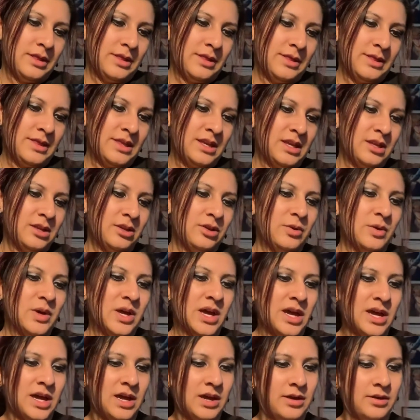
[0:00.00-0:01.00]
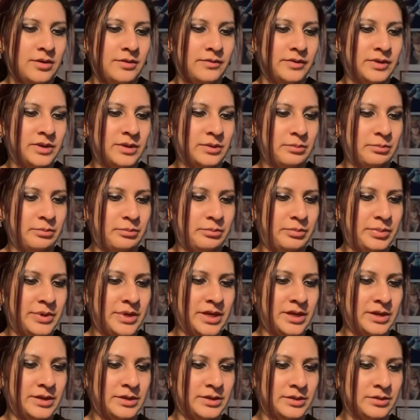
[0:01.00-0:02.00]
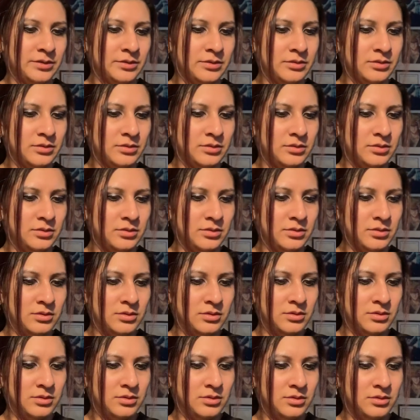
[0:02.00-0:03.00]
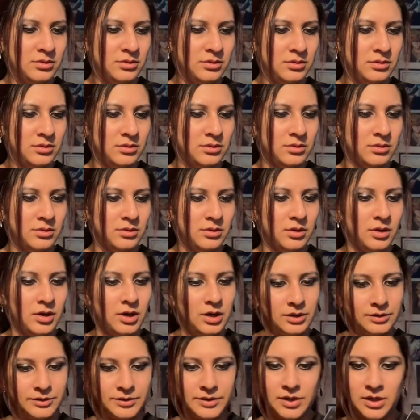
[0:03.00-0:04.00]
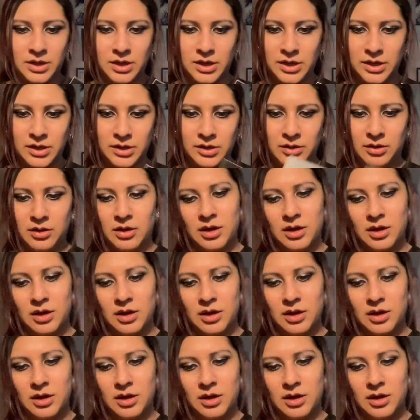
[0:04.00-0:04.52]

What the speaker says: Then you have the pentacle altar.